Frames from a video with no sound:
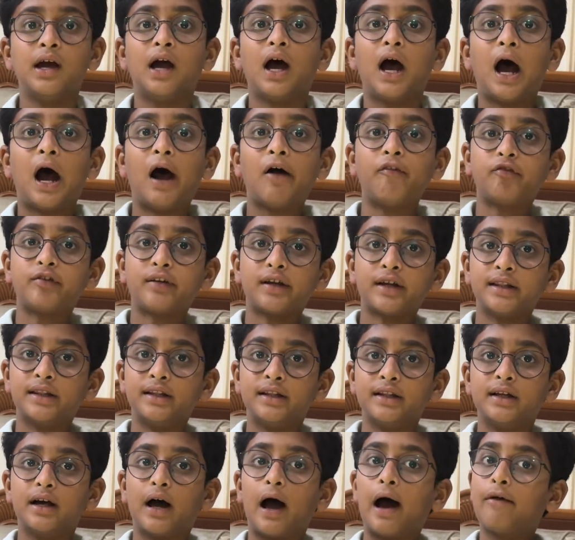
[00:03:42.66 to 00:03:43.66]

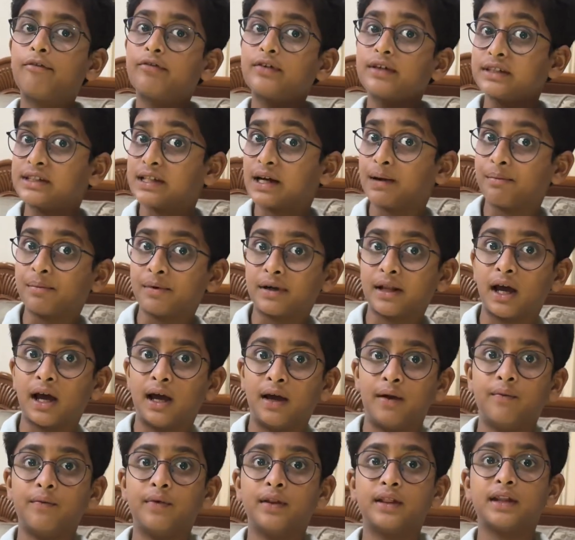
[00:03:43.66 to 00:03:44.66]
After some
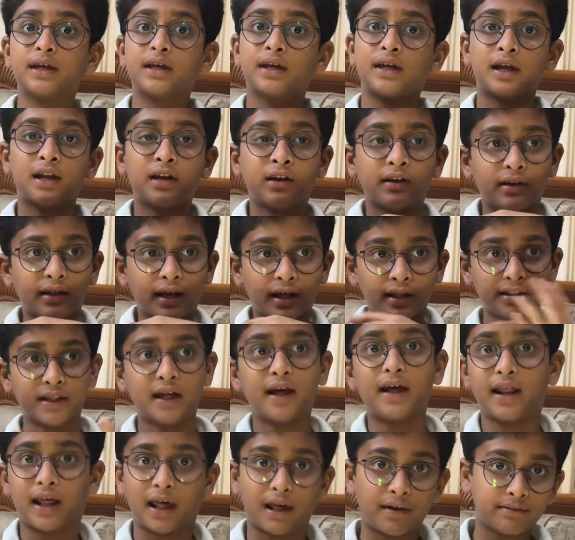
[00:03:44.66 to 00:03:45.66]
time, when they get at
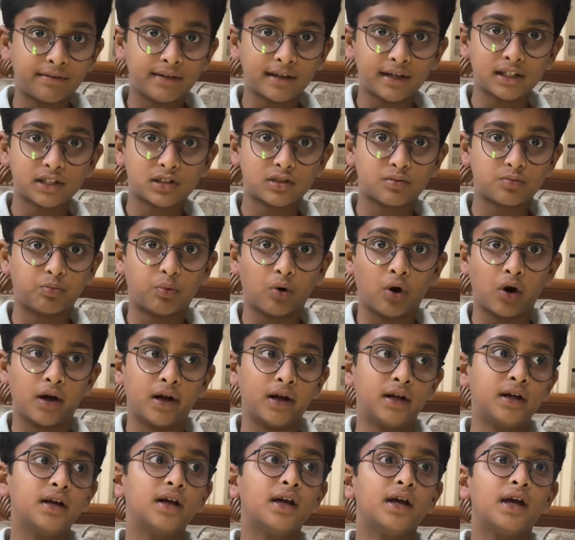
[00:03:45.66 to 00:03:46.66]
the heaviest
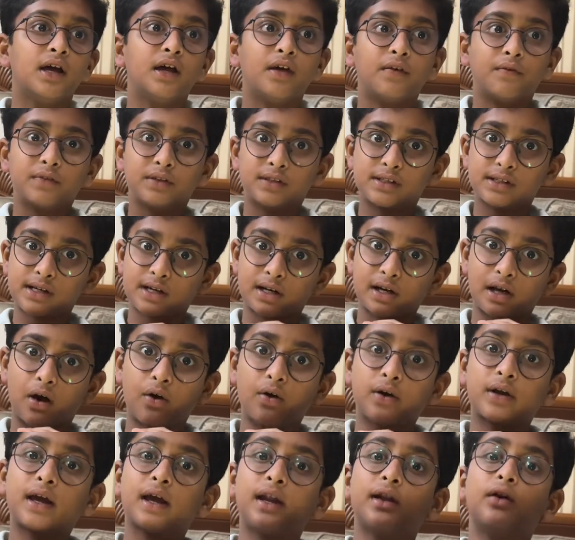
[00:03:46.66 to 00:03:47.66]
point, which the
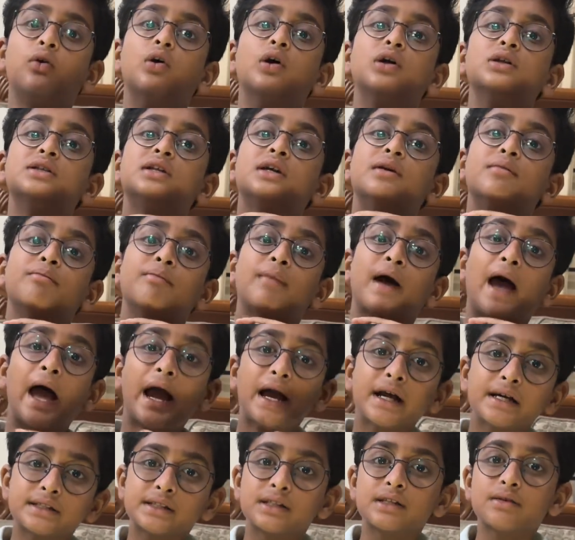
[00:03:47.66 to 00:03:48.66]
cloud can hold the
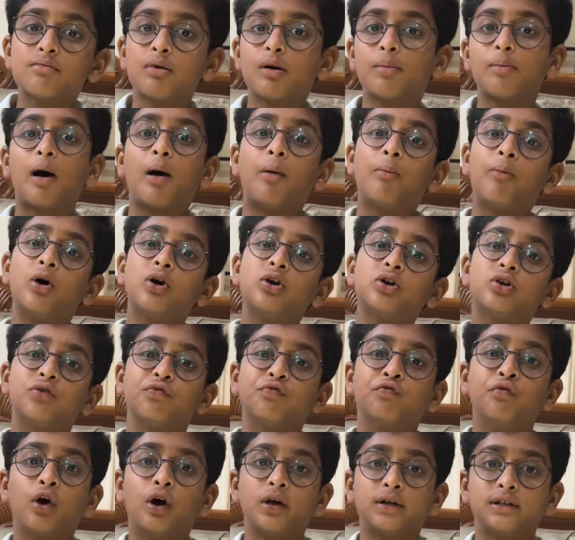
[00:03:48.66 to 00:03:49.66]
maximum amount of
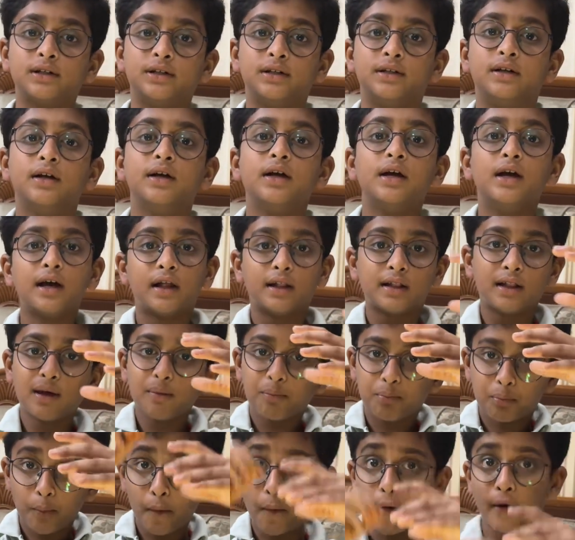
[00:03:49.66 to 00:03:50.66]
water, they
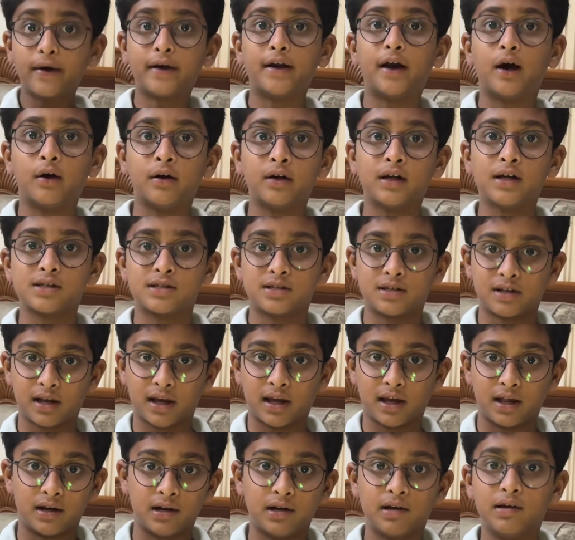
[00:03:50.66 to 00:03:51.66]
pour down as
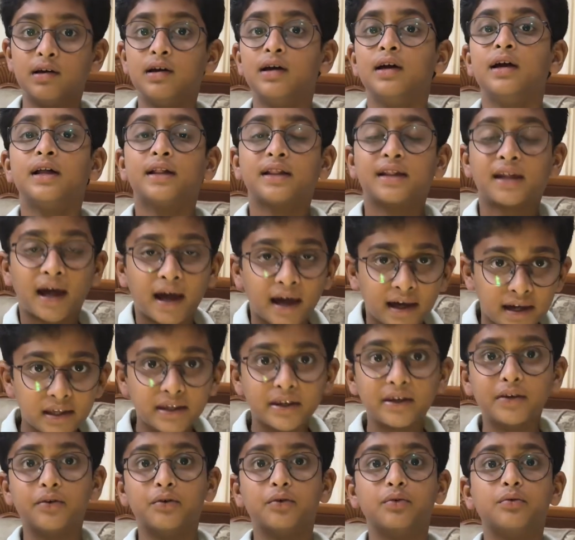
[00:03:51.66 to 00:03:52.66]
rain. Thank
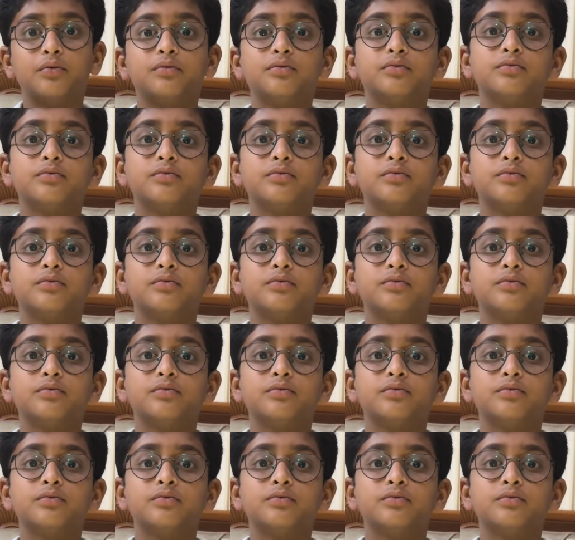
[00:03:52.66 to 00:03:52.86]
you.